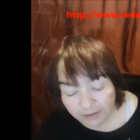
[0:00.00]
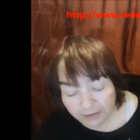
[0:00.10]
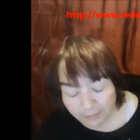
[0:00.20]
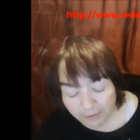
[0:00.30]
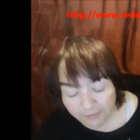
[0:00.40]

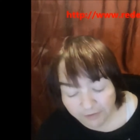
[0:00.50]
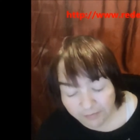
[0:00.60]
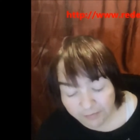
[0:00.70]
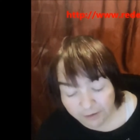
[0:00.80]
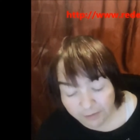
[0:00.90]
getting my
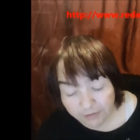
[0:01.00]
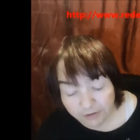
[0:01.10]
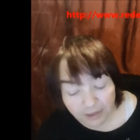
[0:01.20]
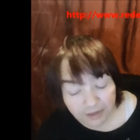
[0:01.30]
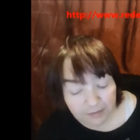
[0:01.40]
vape mail
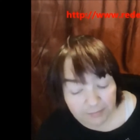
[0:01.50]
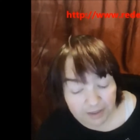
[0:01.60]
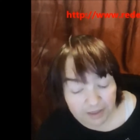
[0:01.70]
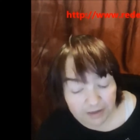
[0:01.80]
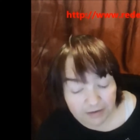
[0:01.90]
till I get
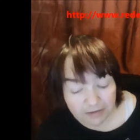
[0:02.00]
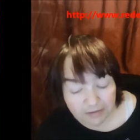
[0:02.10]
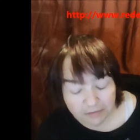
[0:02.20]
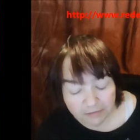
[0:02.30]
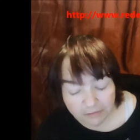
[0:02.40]
back.
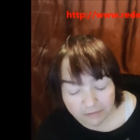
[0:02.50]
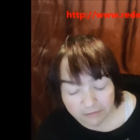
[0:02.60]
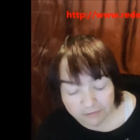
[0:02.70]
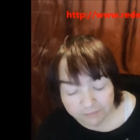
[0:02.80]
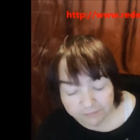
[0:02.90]

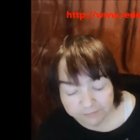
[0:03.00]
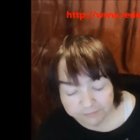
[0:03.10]
Um,